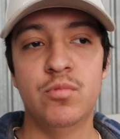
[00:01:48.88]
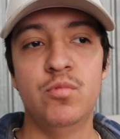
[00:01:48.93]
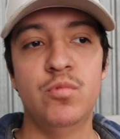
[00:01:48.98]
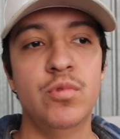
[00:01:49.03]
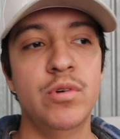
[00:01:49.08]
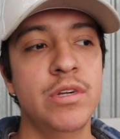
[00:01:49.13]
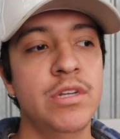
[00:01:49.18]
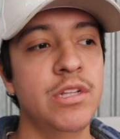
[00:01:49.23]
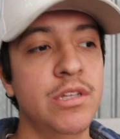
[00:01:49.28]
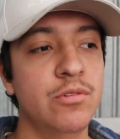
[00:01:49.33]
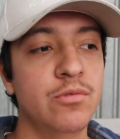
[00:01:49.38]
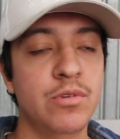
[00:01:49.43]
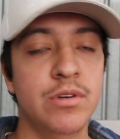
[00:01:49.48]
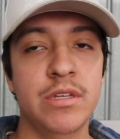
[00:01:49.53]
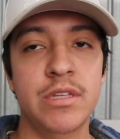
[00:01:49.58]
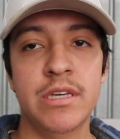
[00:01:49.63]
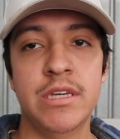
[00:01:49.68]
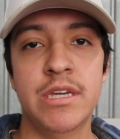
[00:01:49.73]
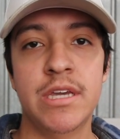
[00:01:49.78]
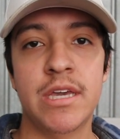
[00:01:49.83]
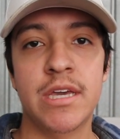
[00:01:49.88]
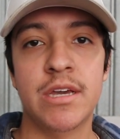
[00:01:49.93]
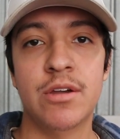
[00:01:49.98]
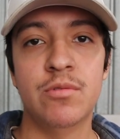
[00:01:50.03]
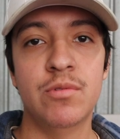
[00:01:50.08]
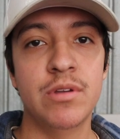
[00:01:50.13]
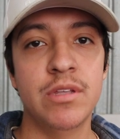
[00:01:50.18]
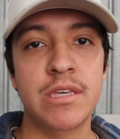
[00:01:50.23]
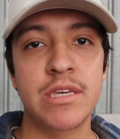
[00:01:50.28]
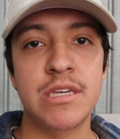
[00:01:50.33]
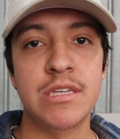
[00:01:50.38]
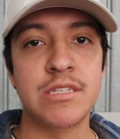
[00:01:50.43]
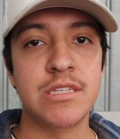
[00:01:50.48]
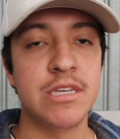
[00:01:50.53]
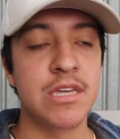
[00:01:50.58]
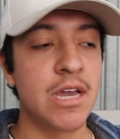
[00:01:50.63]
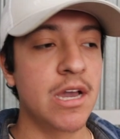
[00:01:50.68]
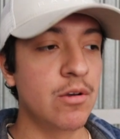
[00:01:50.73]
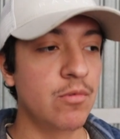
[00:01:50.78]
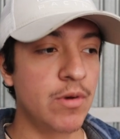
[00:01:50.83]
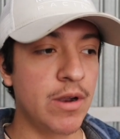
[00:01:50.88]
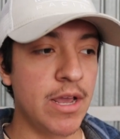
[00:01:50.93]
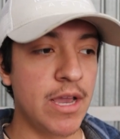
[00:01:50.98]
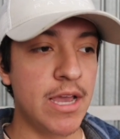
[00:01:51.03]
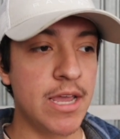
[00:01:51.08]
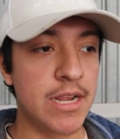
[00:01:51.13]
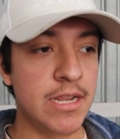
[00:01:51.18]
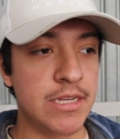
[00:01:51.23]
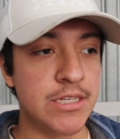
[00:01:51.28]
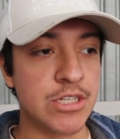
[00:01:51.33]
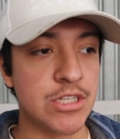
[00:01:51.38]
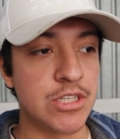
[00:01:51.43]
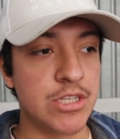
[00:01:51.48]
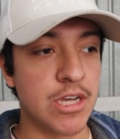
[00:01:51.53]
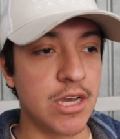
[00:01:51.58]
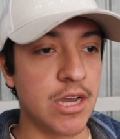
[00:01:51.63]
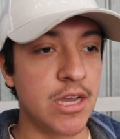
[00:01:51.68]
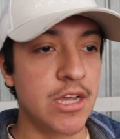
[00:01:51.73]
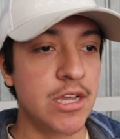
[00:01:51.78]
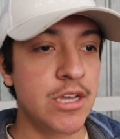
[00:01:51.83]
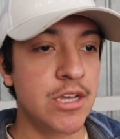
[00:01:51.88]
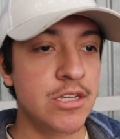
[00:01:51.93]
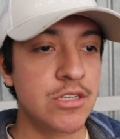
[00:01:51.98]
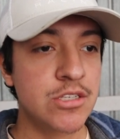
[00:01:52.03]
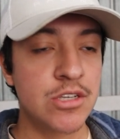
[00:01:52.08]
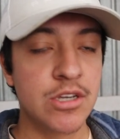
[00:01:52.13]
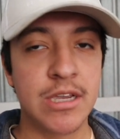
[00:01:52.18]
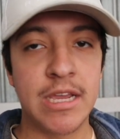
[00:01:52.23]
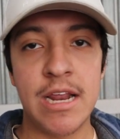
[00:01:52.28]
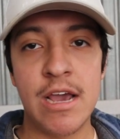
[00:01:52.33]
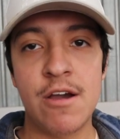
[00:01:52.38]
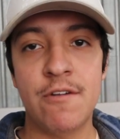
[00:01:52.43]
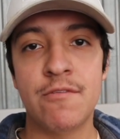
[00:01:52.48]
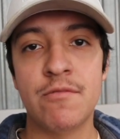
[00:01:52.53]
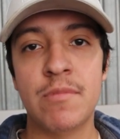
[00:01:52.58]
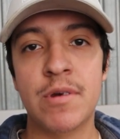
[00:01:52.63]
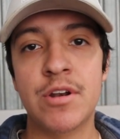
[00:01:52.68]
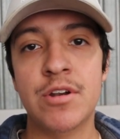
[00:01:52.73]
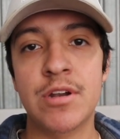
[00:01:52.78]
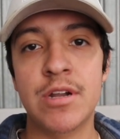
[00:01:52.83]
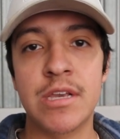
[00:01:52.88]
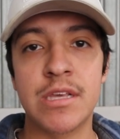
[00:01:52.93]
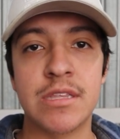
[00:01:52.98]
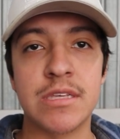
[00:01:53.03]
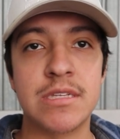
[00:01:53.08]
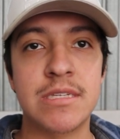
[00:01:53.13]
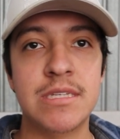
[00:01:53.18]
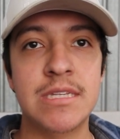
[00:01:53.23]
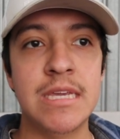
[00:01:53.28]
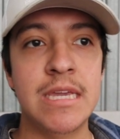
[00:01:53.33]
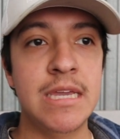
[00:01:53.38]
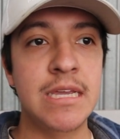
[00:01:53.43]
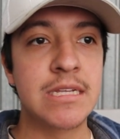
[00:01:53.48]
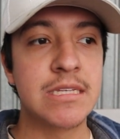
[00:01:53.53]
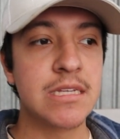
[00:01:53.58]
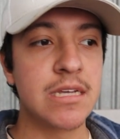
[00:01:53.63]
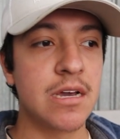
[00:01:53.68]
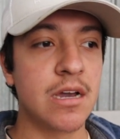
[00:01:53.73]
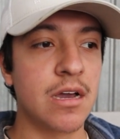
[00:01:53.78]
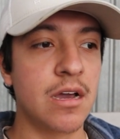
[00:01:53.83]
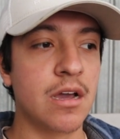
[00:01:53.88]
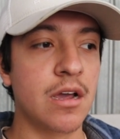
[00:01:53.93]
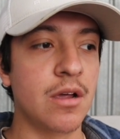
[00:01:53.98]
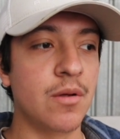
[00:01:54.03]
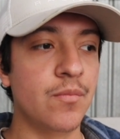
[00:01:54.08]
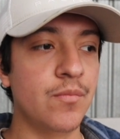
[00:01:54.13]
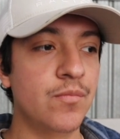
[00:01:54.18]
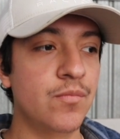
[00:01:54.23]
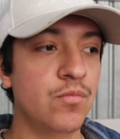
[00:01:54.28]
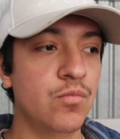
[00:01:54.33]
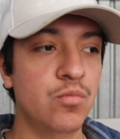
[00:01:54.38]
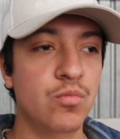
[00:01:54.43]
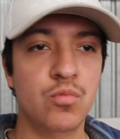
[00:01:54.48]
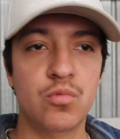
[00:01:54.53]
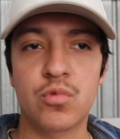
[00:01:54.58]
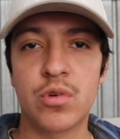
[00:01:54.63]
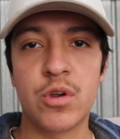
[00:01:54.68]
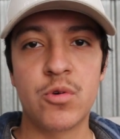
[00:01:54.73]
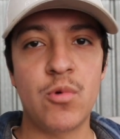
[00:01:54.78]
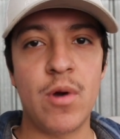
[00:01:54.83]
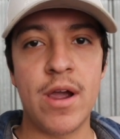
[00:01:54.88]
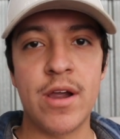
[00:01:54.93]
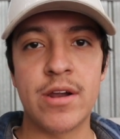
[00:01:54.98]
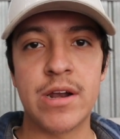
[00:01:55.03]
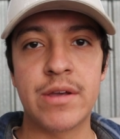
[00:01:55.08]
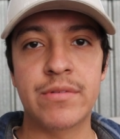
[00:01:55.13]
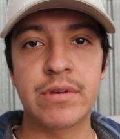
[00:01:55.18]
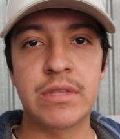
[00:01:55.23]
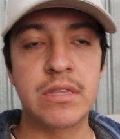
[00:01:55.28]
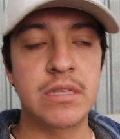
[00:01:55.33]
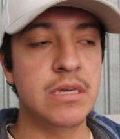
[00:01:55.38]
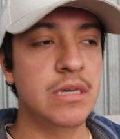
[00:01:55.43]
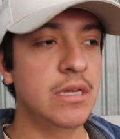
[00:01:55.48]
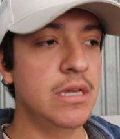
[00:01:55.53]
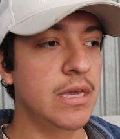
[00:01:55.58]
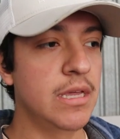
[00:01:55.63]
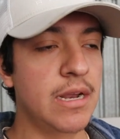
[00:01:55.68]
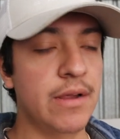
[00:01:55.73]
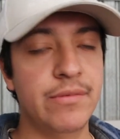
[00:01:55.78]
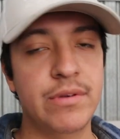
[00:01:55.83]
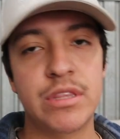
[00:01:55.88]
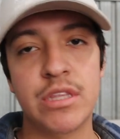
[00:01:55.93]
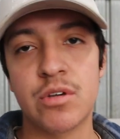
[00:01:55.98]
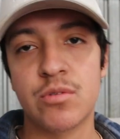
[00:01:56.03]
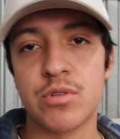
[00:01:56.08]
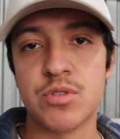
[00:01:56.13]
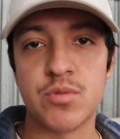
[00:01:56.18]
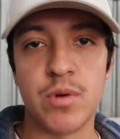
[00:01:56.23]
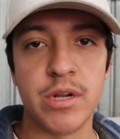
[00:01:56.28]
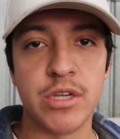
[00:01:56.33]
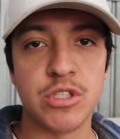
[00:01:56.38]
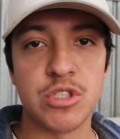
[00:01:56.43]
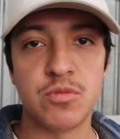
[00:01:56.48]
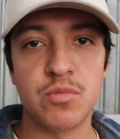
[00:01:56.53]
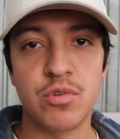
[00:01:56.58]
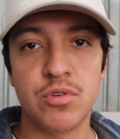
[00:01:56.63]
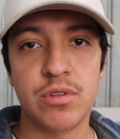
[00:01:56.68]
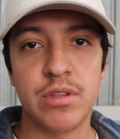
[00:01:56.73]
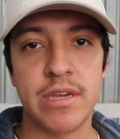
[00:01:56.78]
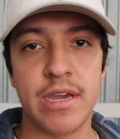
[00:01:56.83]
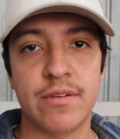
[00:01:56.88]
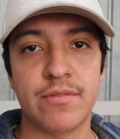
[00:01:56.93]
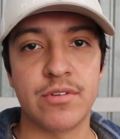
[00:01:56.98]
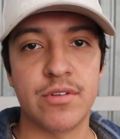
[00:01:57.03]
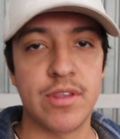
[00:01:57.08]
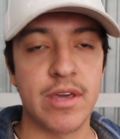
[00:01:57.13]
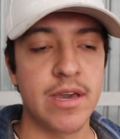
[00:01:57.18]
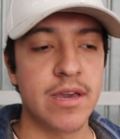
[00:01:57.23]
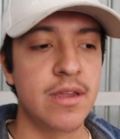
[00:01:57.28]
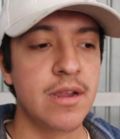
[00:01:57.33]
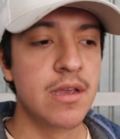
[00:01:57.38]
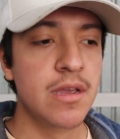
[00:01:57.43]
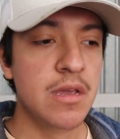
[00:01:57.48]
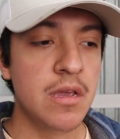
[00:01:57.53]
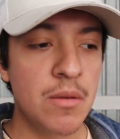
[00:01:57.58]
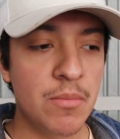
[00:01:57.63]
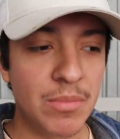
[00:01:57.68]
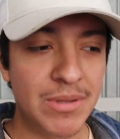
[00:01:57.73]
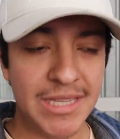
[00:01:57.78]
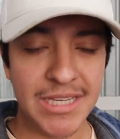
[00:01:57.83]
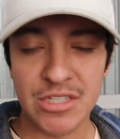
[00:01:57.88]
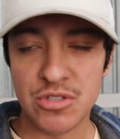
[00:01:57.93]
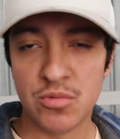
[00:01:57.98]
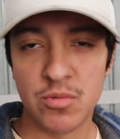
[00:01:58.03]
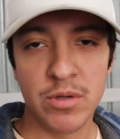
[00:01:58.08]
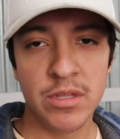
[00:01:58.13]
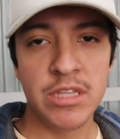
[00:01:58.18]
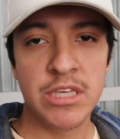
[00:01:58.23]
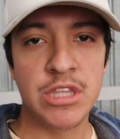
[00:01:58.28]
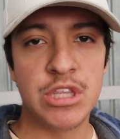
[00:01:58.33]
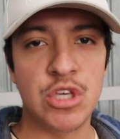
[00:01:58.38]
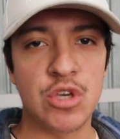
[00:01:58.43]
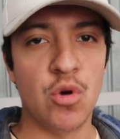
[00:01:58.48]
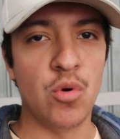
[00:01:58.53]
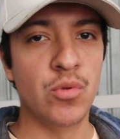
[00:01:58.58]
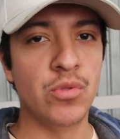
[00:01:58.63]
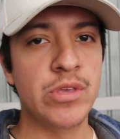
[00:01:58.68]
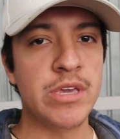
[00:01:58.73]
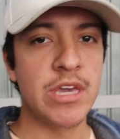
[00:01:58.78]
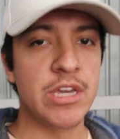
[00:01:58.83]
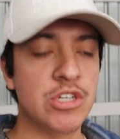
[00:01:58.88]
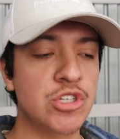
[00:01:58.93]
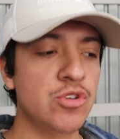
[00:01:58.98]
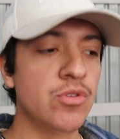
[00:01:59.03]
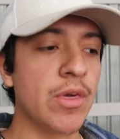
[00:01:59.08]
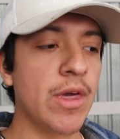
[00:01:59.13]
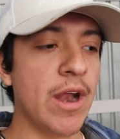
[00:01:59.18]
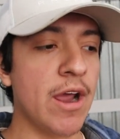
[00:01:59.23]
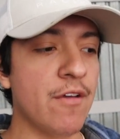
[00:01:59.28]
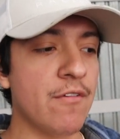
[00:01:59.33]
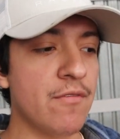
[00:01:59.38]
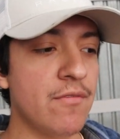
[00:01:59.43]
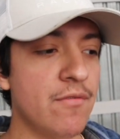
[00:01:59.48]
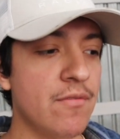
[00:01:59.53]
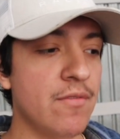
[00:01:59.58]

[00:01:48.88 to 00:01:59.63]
really easy. I went ahead and just took it out from underneath the seat, rewired everything, and everything was running smoothly after that. But that's really the only issue that I've